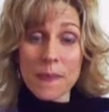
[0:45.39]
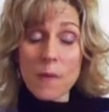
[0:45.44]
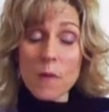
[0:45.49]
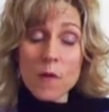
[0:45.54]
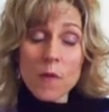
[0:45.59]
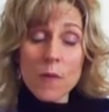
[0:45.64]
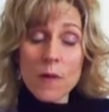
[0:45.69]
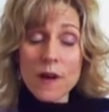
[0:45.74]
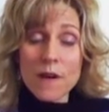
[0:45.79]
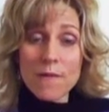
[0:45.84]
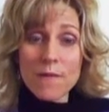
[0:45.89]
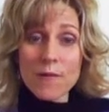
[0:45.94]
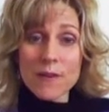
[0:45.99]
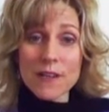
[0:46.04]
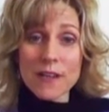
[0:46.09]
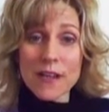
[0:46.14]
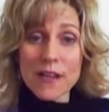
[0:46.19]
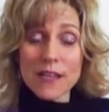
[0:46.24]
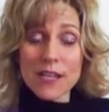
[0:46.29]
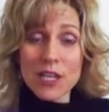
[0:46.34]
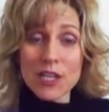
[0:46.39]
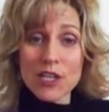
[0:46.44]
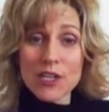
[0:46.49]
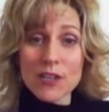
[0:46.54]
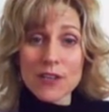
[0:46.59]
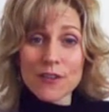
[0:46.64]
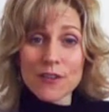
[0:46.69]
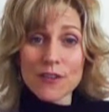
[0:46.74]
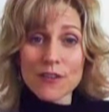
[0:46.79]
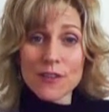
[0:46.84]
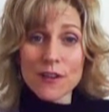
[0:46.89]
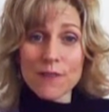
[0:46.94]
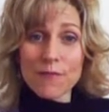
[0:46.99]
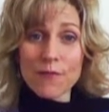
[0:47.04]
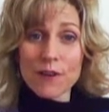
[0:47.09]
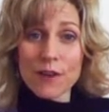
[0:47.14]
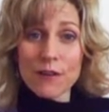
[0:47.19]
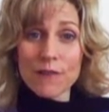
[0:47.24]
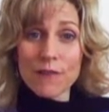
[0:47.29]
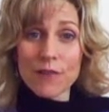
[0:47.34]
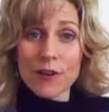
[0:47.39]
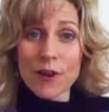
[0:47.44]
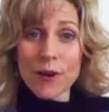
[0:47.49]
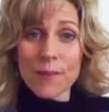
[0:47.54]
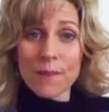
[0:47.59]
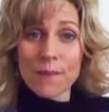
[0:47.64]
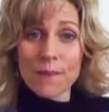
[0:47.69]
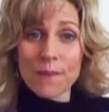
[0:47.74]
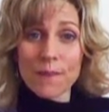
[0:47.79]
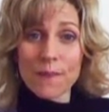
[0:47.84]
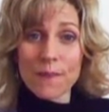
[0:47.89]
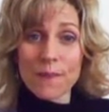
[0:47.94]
or whatever addiction they're suffering from.